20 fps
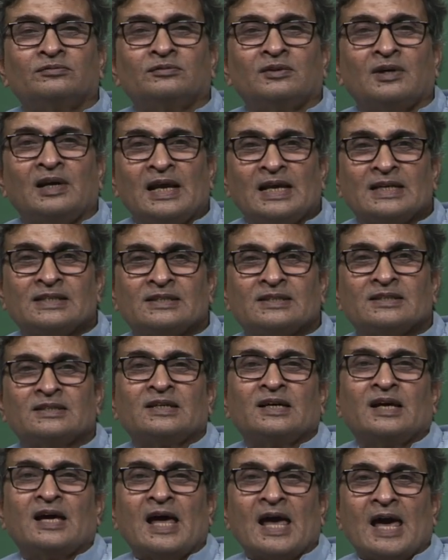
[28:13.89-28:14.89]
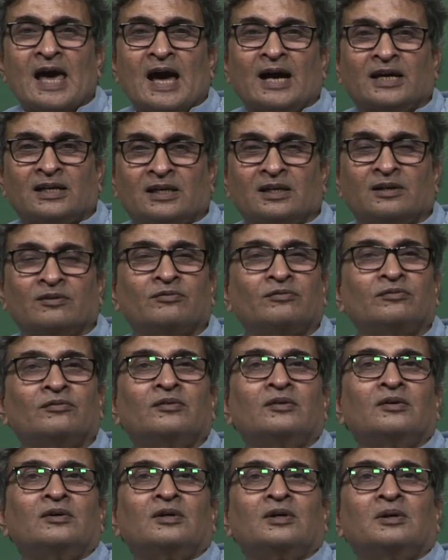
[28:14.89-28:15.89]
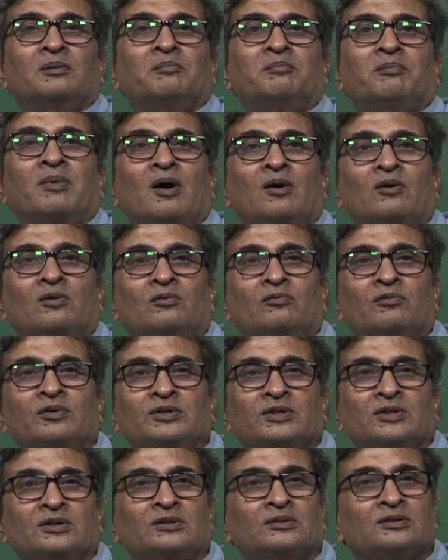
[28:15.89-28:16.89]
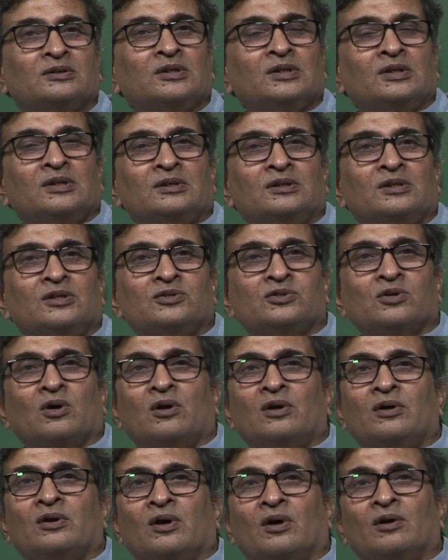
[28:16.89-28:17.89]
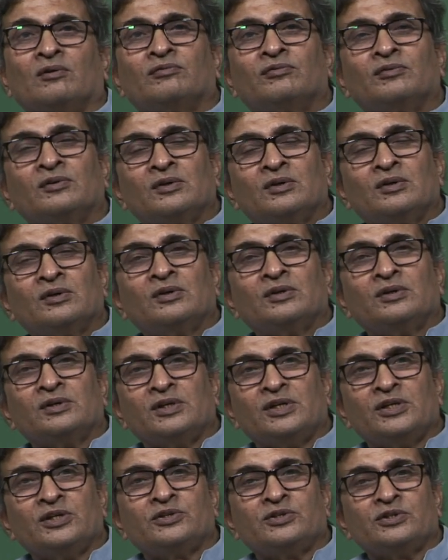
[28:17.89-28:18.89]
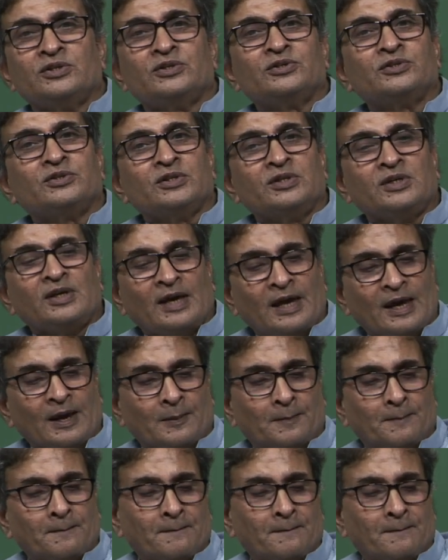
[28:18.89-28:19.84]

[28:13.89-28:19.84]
less active compound which is the salt of DCCA.